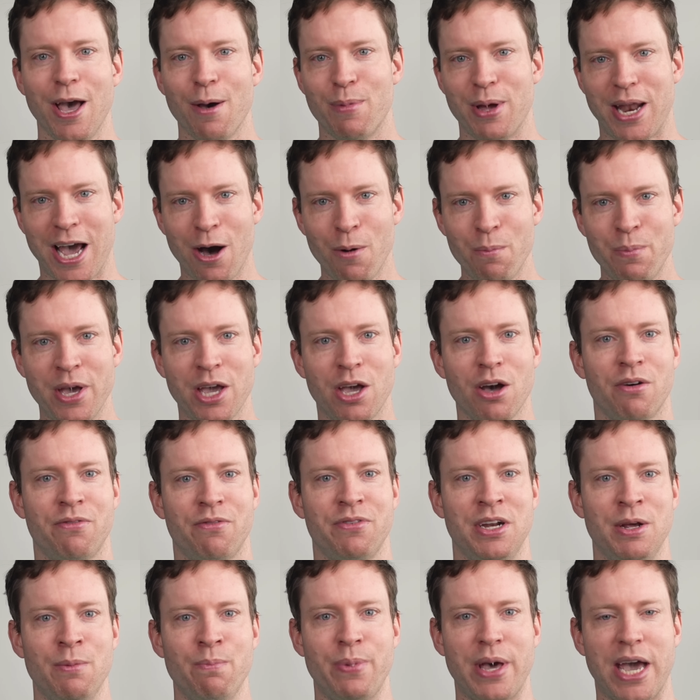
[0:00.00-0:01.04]
But how big of
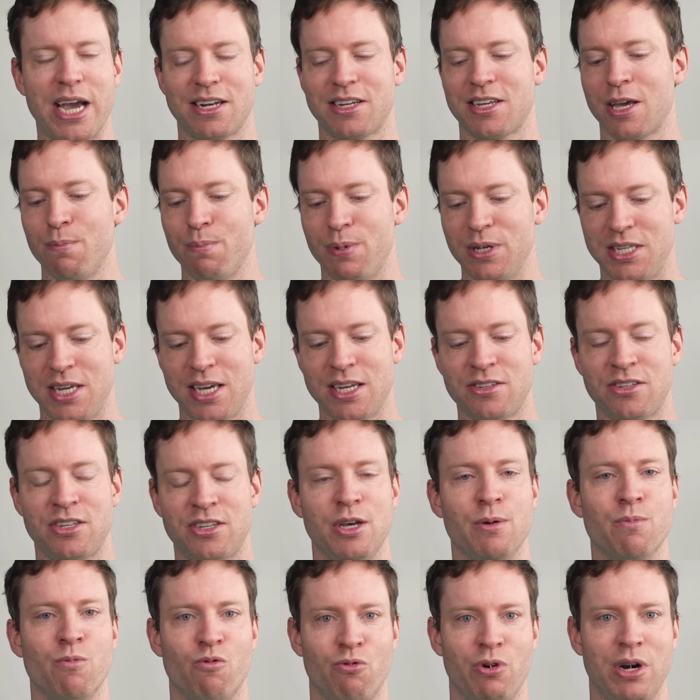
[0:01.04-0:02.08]
an impact can
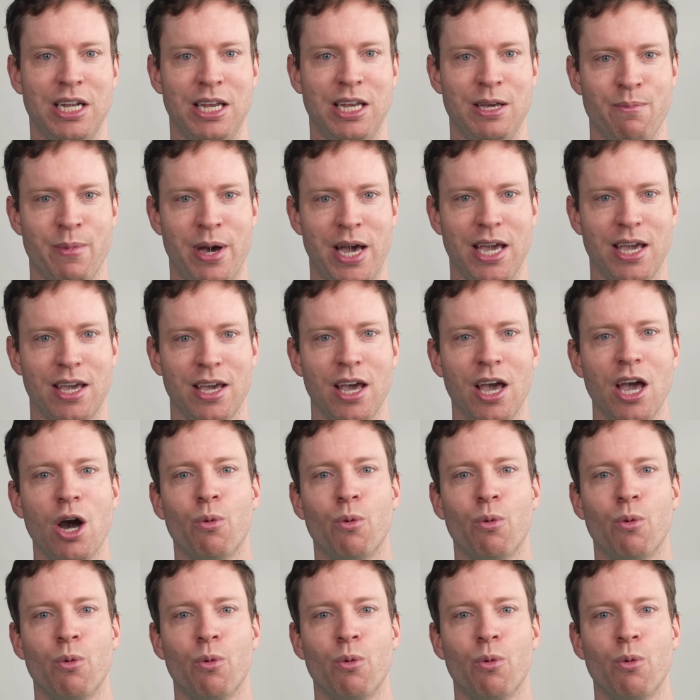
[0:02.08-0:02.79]
potassium really make?